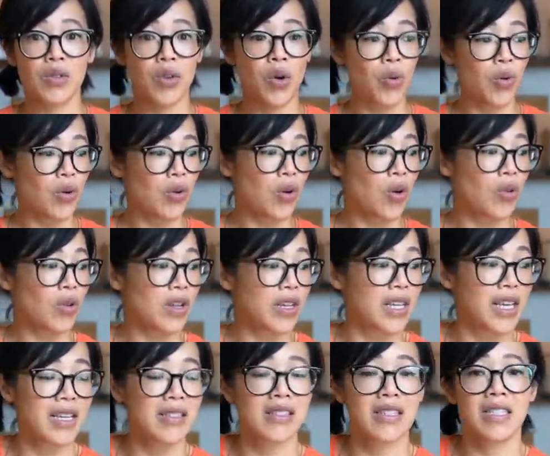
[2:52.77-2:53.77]
Coca-Cola,
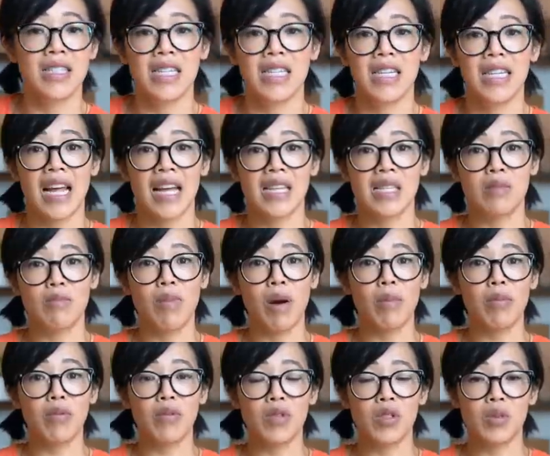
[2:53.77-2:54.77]
yes indeed, has
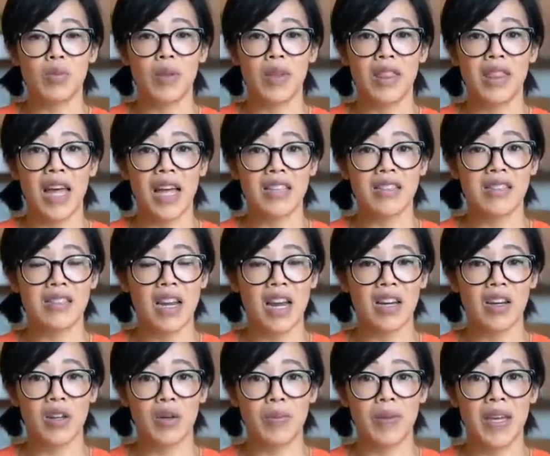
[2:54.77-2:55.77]
bubbles, but that's not
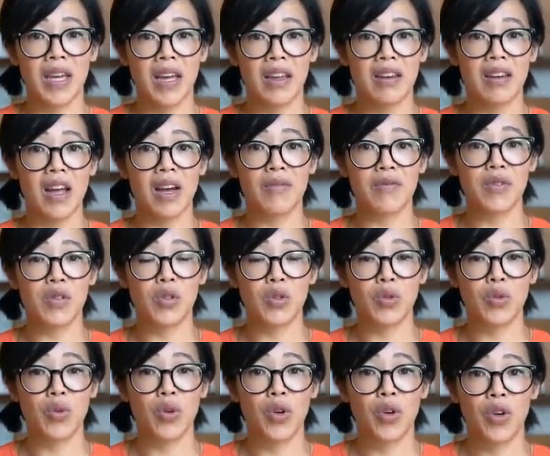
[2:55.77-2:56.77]
going to be enough
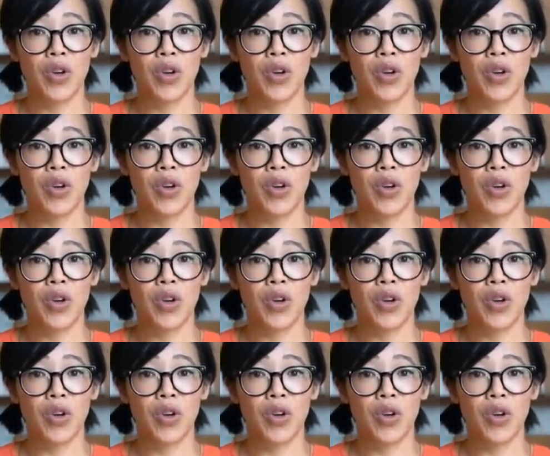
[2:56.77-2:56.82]
to